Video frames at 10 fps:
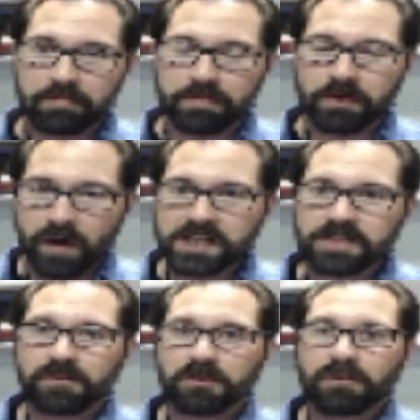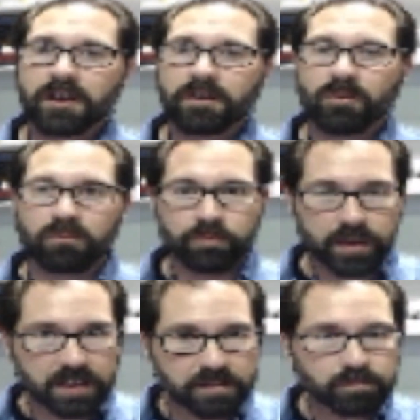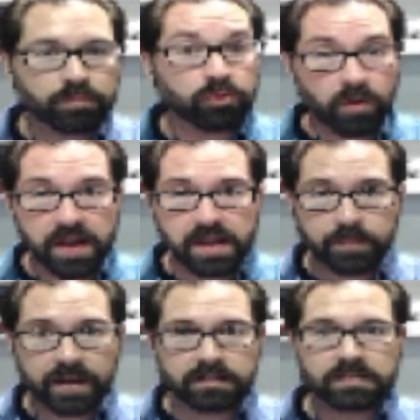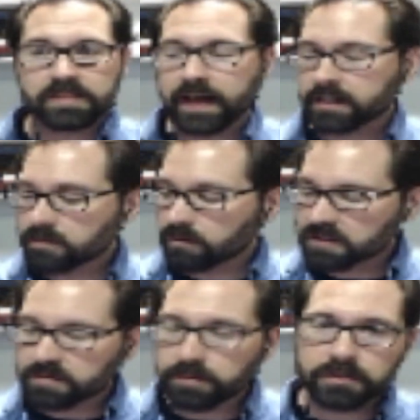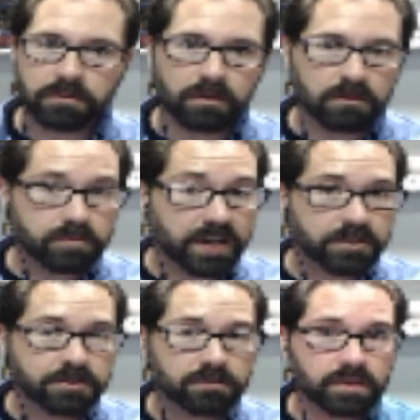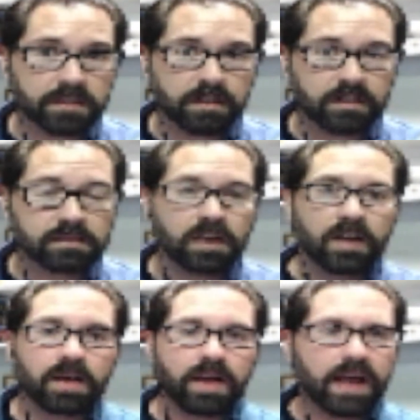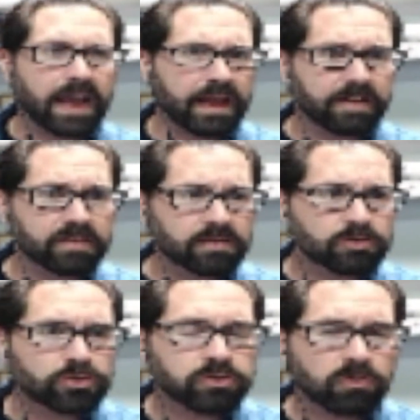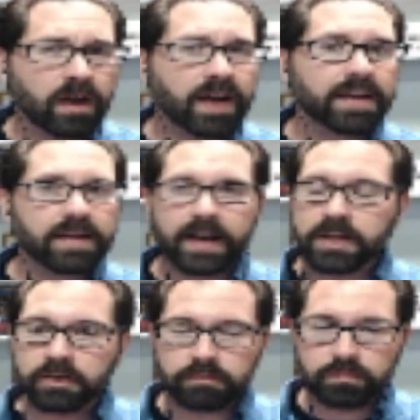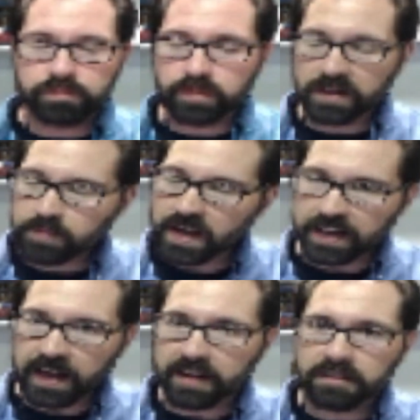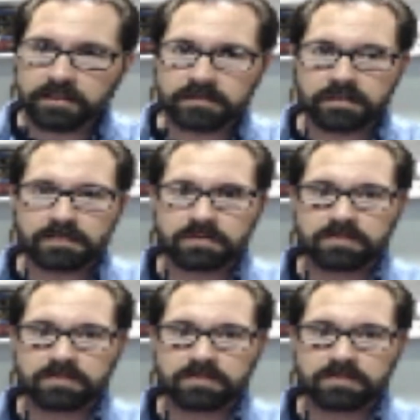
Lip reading: again, be watchful, read it, pray about this, ask the Holy Spirit to illuminate you on this, and try. Believe me, I get it. There's a